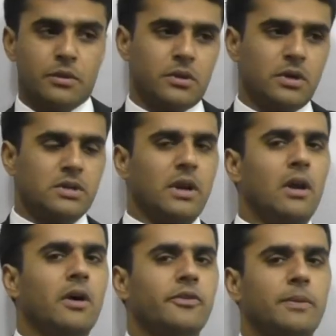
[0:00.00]
The third
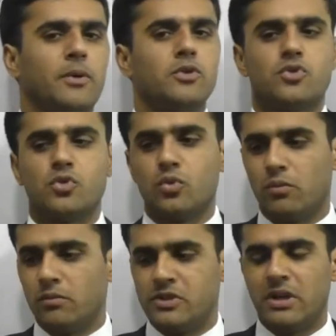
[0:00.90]
and last approach
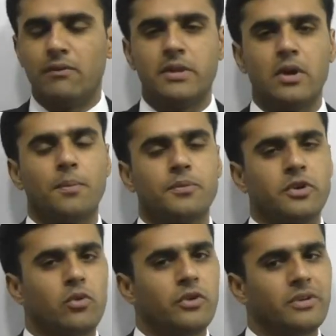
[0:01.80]
to deal with the
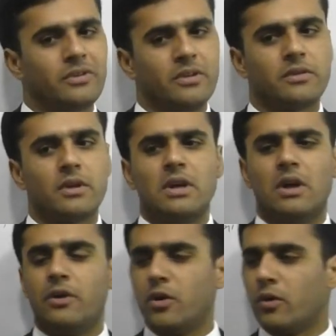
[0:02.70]
optional questions is
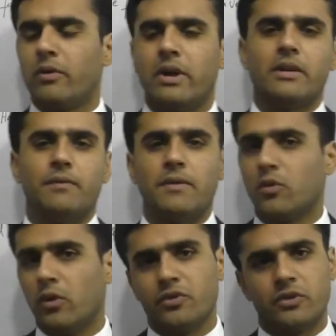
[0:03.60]
don't look at the
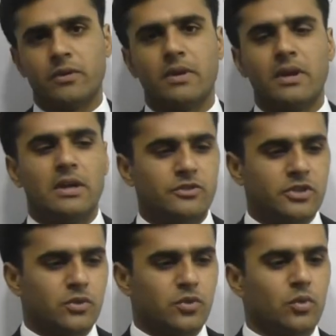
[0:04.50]
5th question,
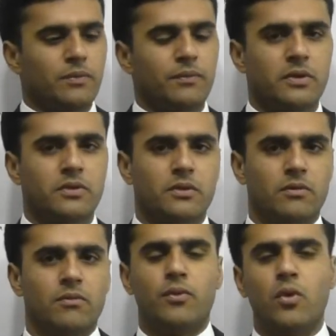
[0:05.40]
just do the first
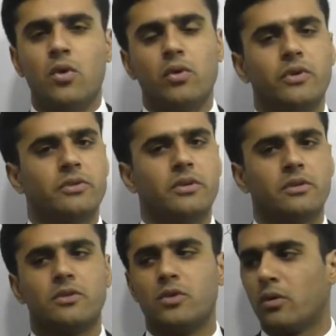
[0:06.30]
4
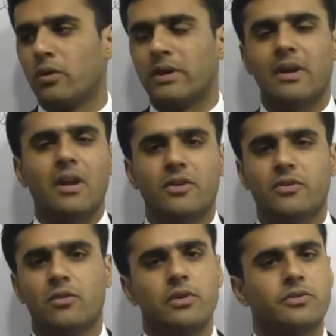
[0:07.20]
questions. Don't look at the
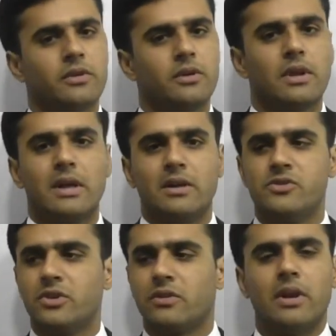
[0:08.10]
last question,
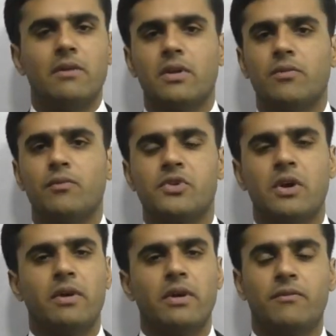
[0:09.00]
just leave it.
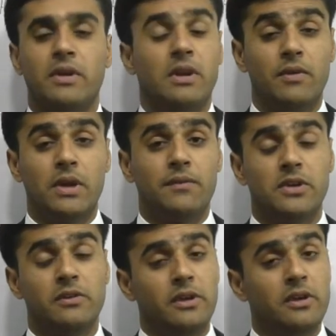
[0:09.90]
Whichever, even
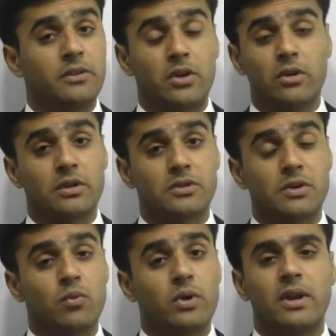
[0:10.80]
if it is easy or the
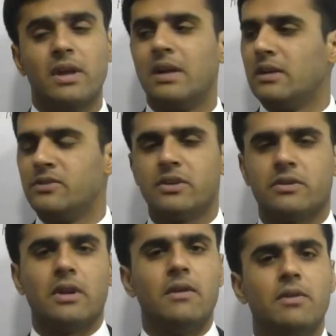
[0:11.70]
tough one,
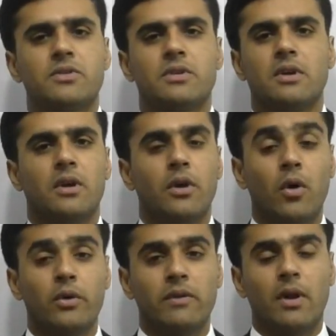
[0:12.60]
just leave it.
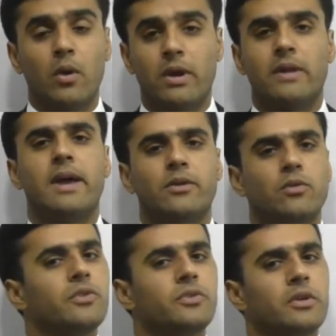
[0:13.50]
Don't even look at
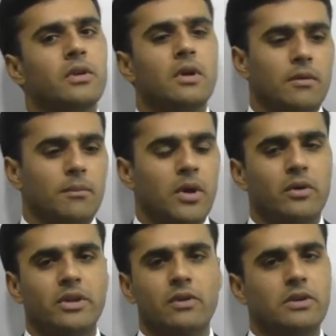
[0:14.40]
that question
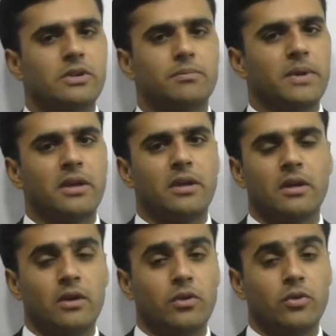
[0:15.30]
because it will just be
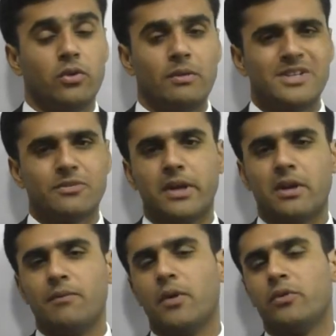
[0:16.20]
you will just be
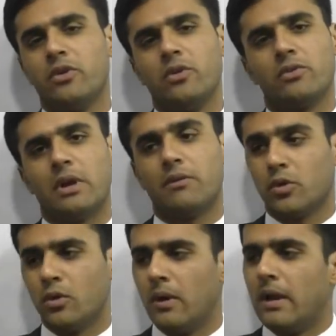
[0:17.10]
confusing
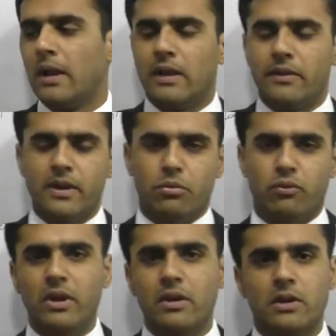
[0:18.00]
yourself. So there are
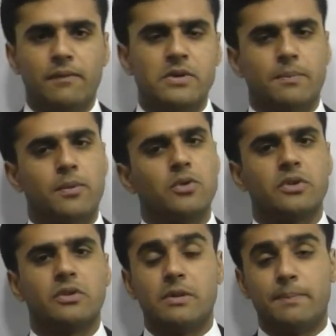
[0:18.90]
3 different
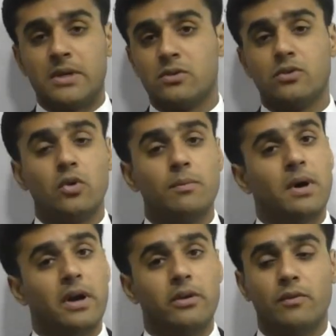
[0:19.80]
approaches. It depends on your
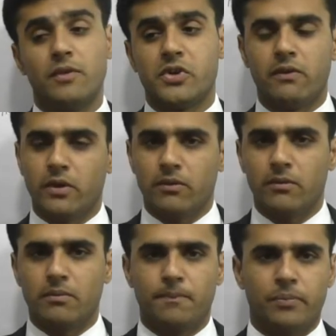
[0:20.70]
mind. So
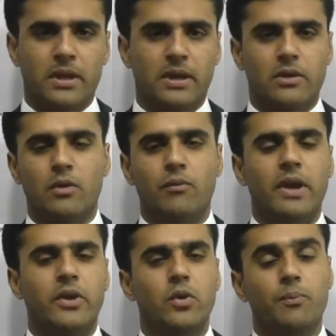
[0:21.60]
whichever
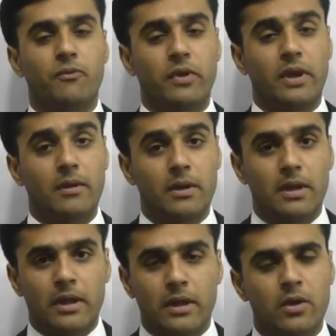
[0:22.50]
way you feel
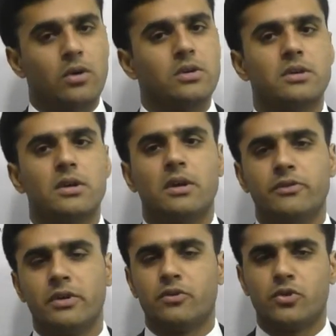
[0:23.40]
good,
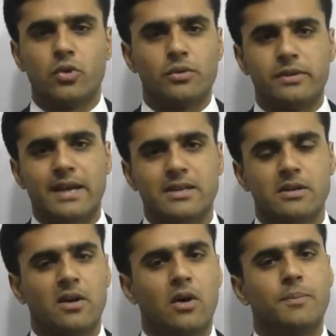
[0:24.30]
just choose
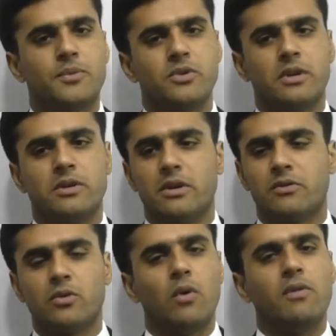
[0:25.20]
that option and
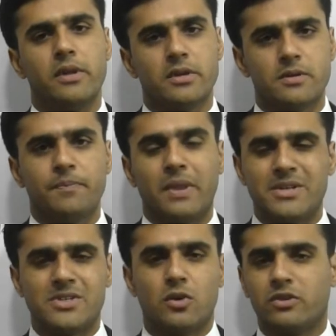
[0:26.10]
just go with it,
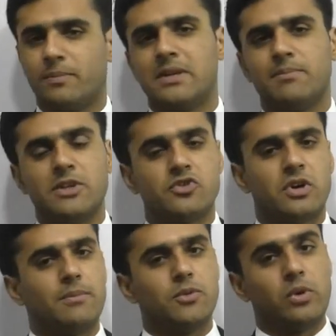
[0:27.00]
but don't spend
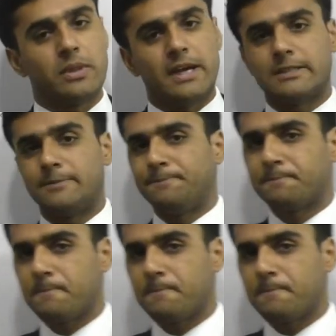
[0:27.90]
much time doing that.